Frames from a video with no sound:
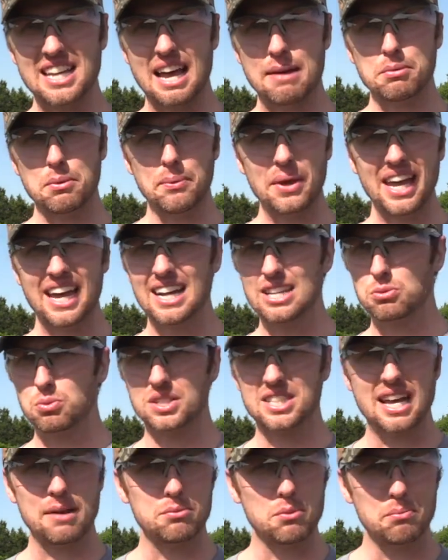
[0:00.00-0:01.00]
type of pants,
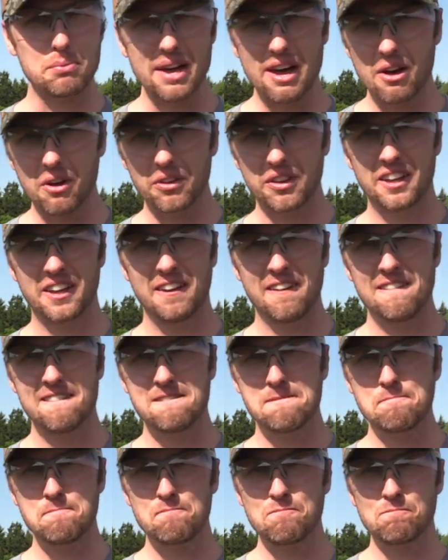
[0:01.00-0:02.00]
what type of belt,
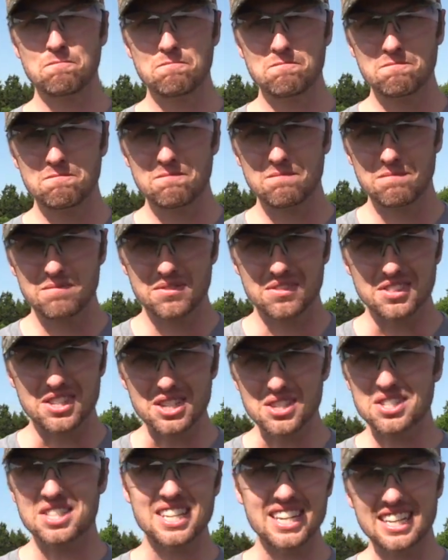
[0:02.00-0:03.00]

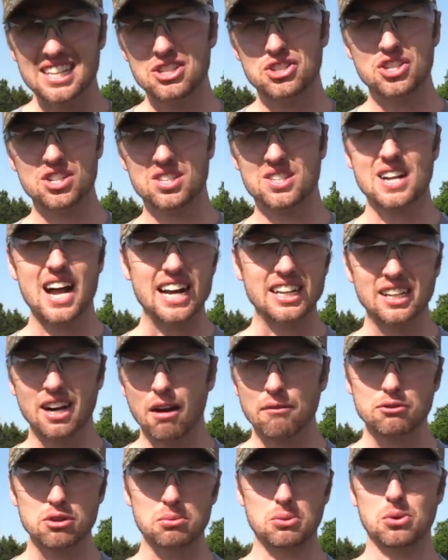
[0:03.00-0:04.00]
this thing is just not
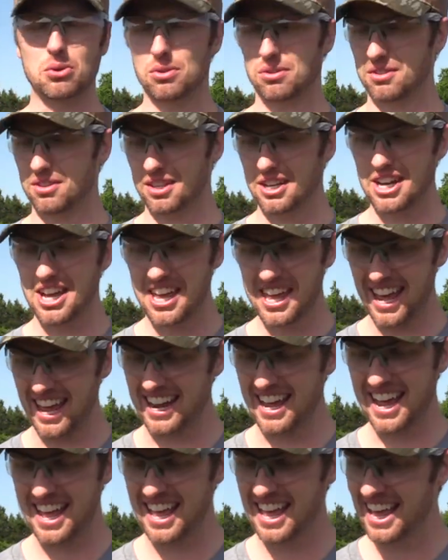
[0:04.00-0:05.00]
comfortable.
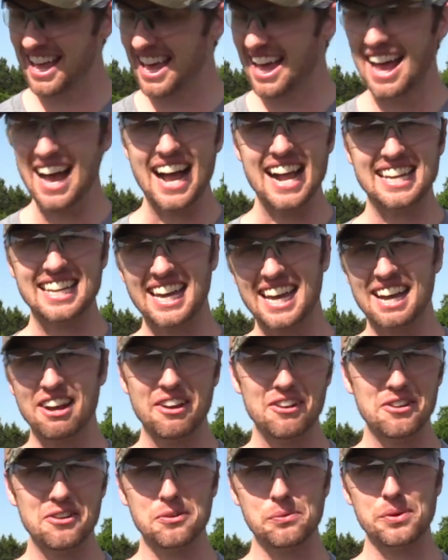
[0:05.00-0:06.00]
And I can't
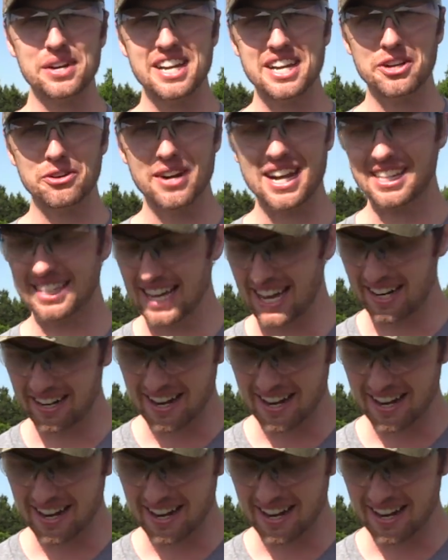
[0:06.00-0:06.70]
reiterate that